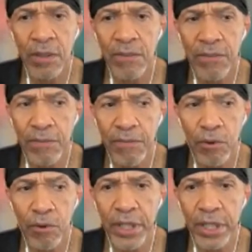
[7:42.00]
for
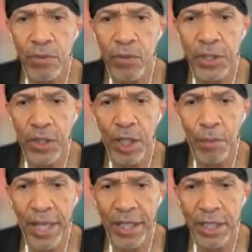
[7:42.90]
free, would you come
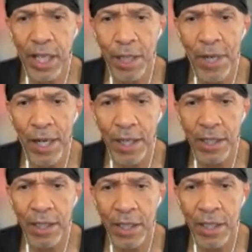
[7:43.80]
back to Yamaha?"
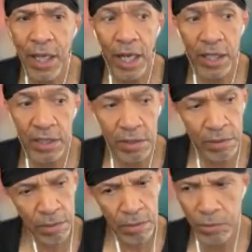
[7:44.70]
I says,
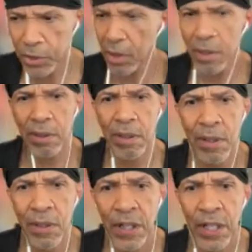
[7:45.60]
"Well, sure."
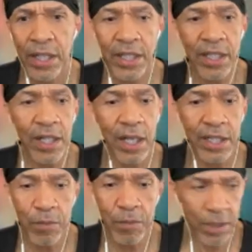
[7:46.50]
And
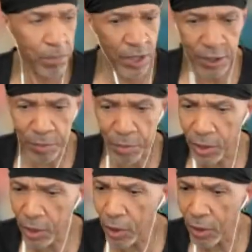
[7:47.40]
he made me this
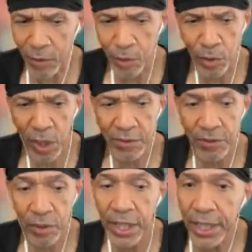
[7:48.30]
beautiful 12
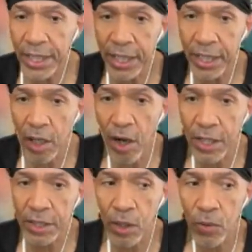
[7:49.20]
string. He did it on
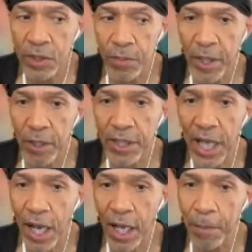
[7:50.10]
his own spare
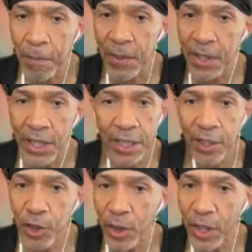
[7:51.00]
time. He didn't
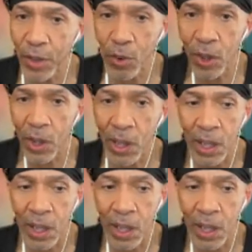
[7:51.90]
do it at work.